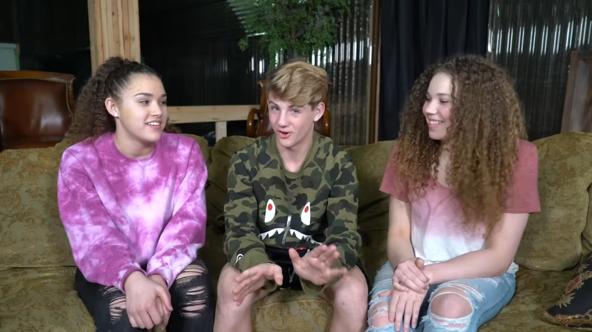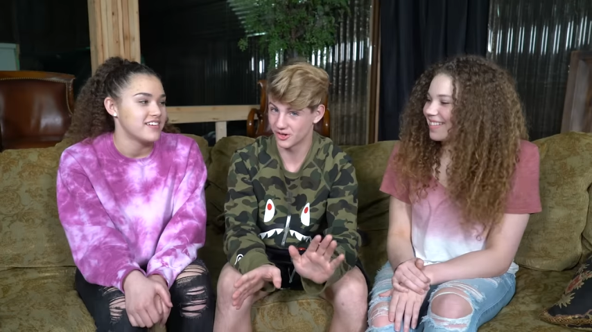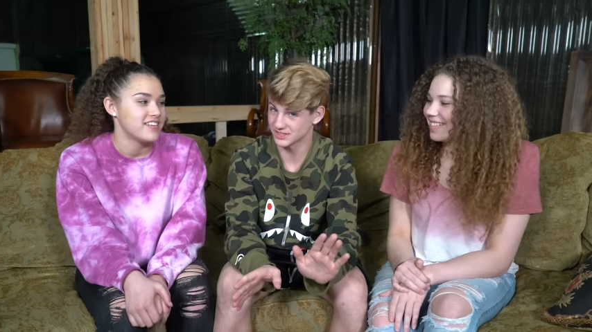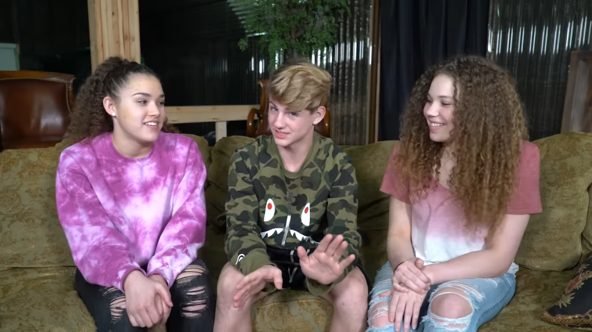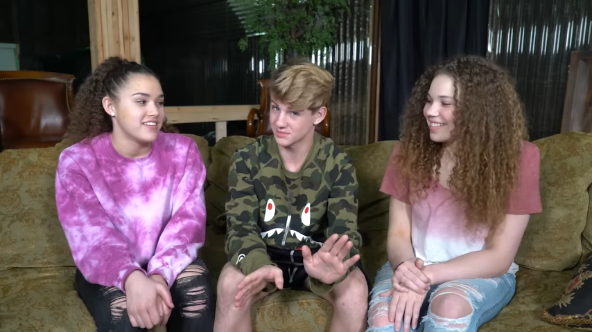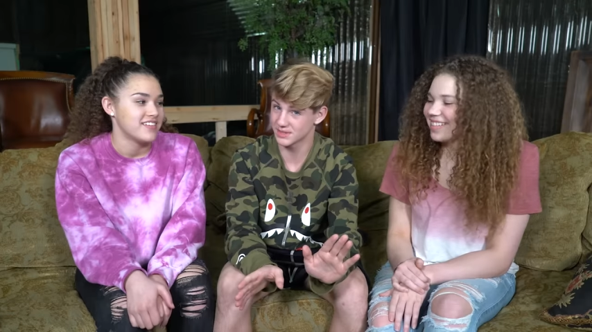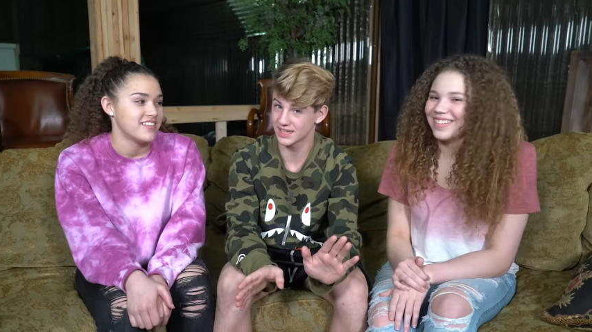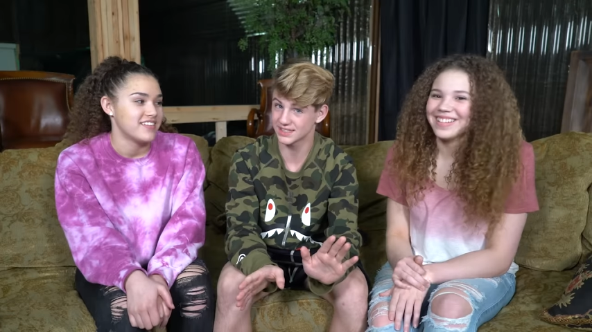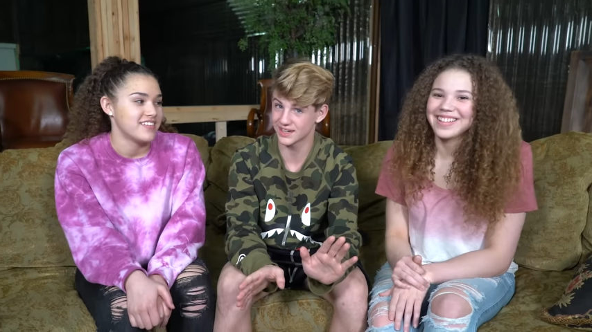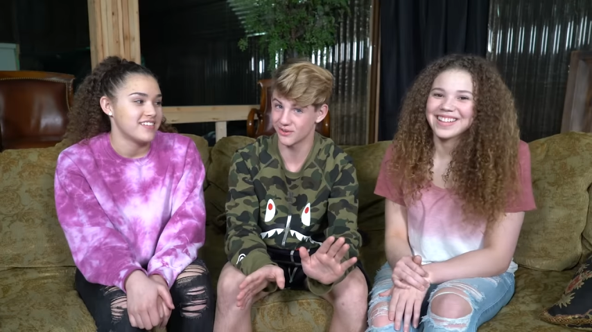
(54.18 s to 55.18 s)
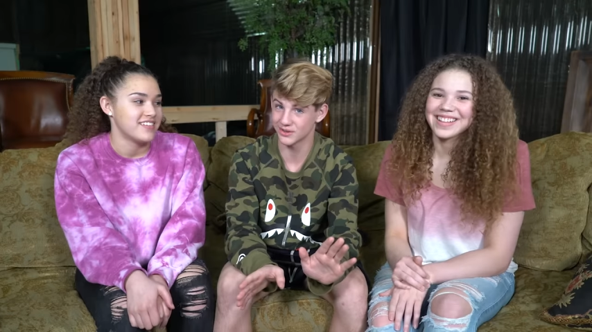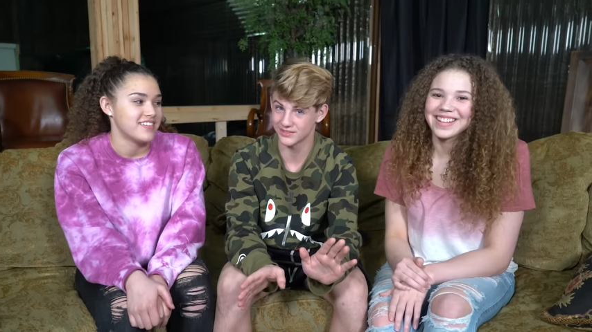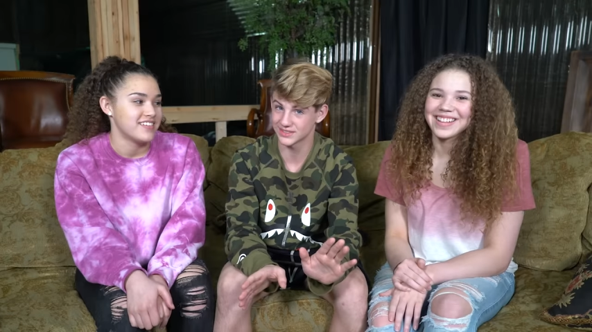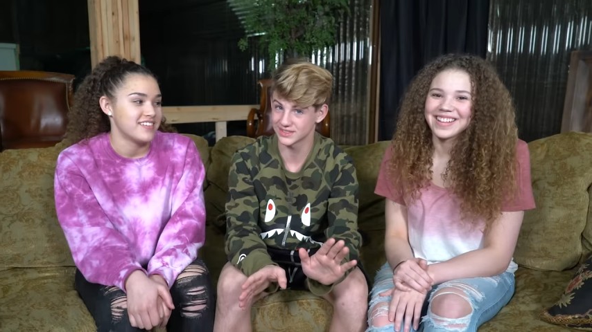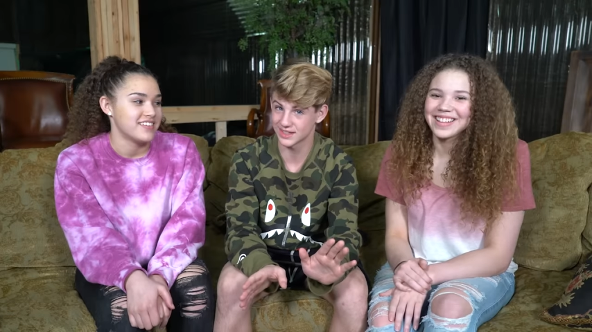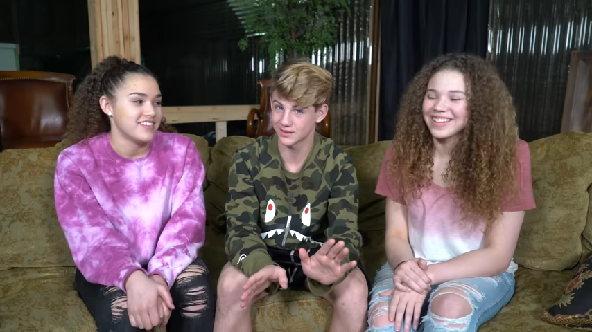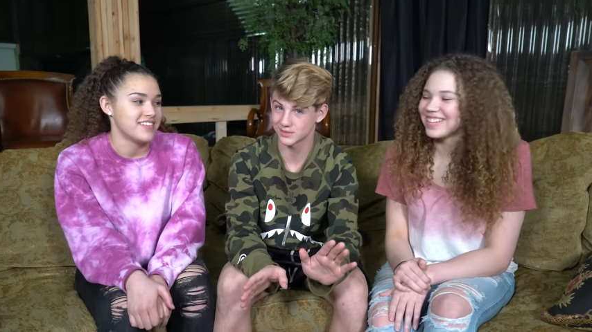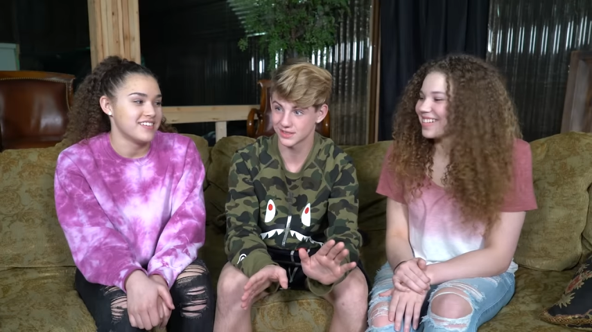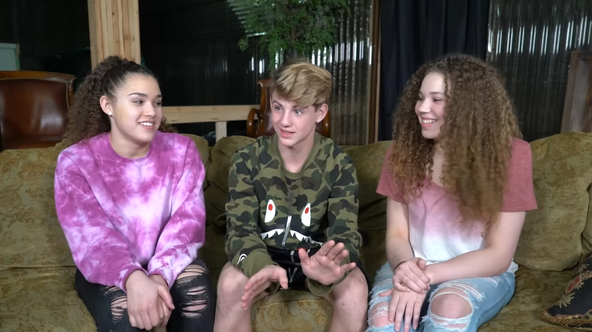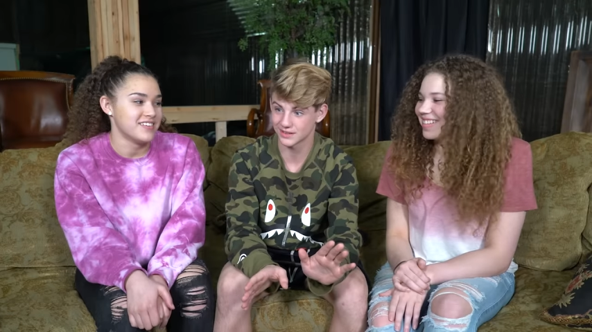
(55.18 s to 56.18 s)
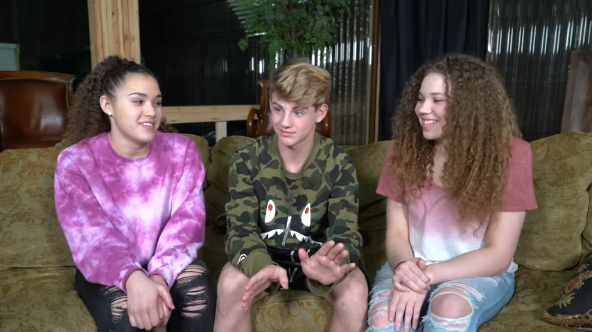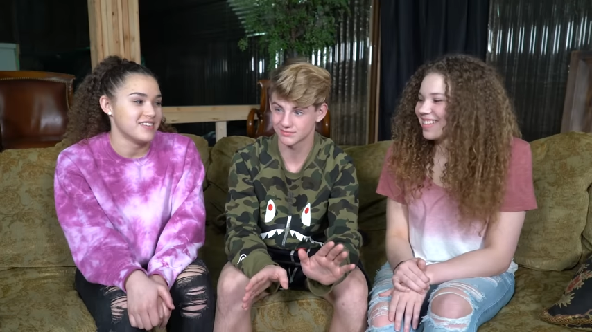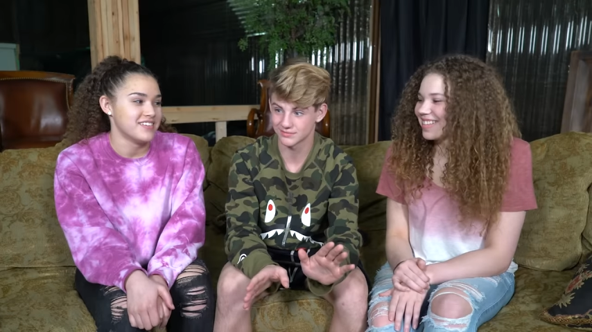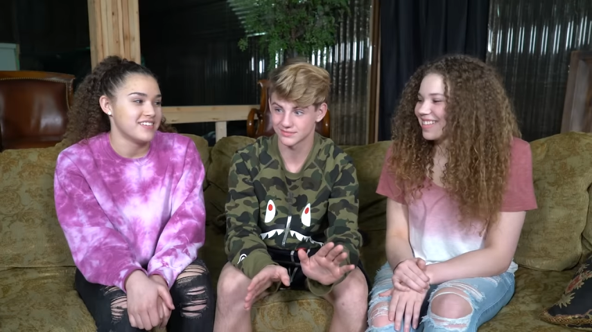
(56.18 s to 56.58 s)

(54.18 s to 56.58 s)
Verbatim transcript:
Speaker 1: on some days I would even stay up to like